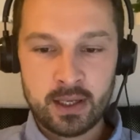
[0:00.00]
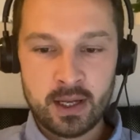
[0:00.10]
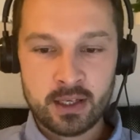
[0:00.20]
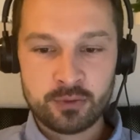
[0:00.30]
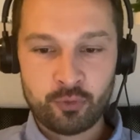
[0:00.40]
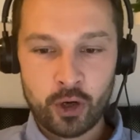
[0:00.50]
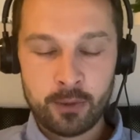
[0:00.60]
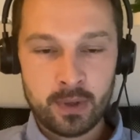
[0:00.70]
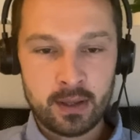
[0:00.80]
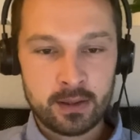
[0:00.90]

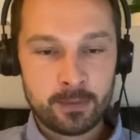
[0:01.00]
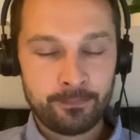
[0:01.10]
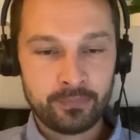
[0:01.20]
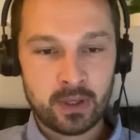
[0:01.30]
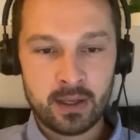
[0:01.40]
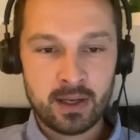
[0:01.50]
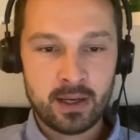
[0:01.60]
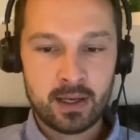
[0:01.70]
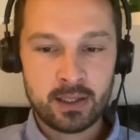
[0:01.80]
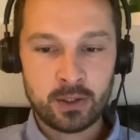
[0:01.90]
experiment.
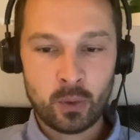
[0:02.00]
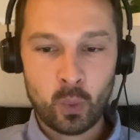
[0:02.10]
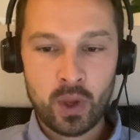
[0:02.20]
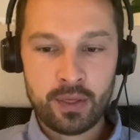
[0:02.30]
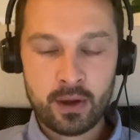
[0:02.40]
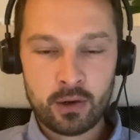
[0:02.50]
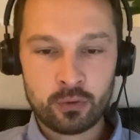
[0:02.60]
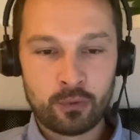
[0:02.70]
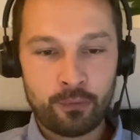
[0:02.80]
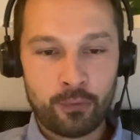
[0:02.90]
And
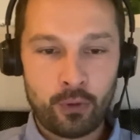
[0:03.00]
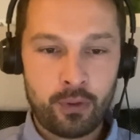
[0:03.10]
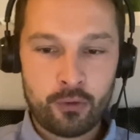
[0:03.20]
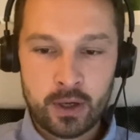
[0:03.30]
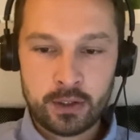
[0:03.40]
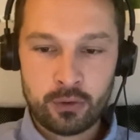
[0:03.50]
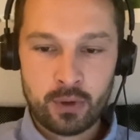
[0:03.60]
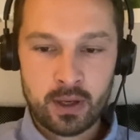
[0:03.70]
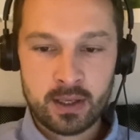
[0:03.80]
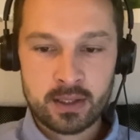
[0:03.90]
without further ado,
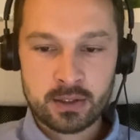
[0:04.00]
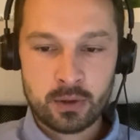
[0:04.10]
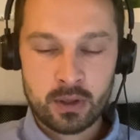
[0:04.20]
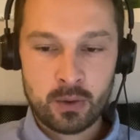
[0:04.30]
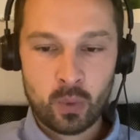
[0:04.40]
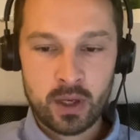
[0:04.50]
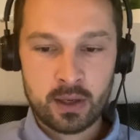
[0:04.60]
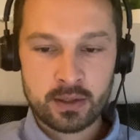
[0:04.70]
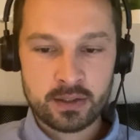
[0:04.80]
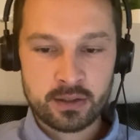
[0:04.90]
I guess we
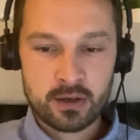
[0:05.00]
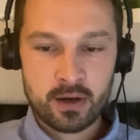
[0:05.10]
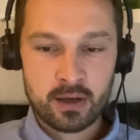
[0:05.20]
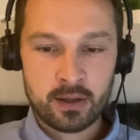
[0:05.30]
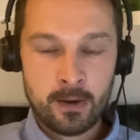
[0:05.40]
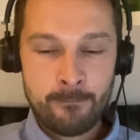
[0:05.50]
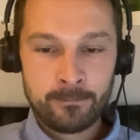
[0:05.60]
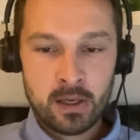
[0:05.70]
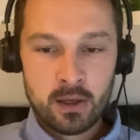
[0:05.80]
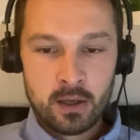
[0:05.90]
can start.
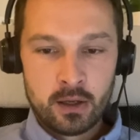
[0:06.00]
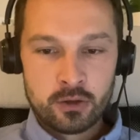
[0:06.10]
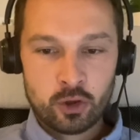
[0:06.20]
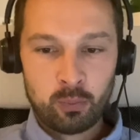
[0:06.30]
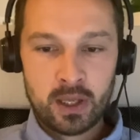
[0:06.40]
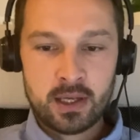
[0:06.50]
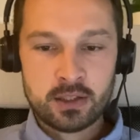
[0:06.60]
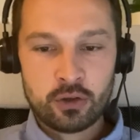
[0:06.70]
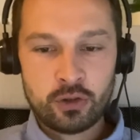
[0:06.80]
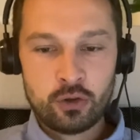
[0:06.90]
So please,
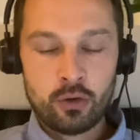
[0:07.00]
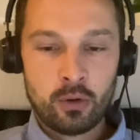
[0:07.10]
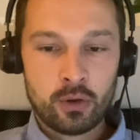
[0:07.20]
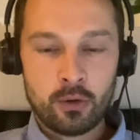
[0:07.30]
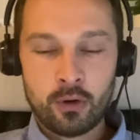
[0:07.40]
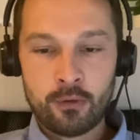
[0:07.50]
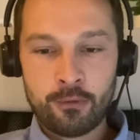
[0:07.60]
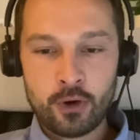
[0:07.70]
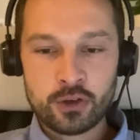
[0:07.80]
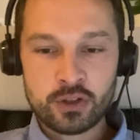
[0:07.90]
could you
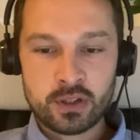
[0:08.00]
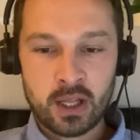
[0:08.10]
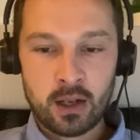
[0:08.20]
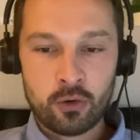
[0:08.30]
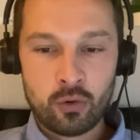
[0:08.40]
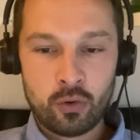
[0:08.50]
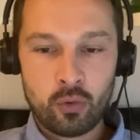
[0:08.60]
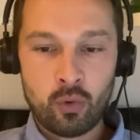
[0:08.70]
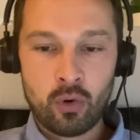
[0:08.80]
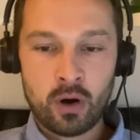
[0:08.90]
first tell
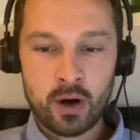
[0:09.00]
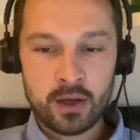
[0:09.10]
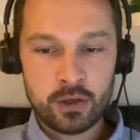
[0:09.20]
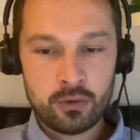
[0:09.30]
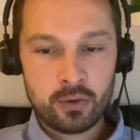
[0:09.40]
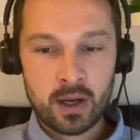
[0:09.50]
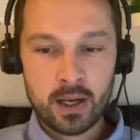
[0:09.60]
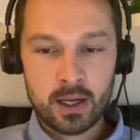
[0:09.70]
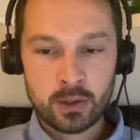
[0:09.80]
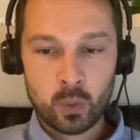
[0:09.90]
who are you
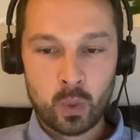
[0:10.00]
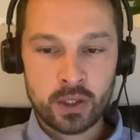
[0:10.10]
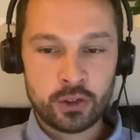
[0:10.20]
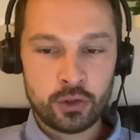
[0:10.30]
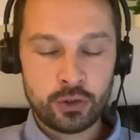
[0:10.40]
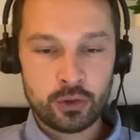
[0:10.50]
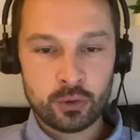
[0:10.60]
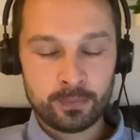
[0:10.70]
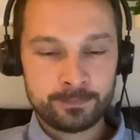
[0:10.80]
and what do you do?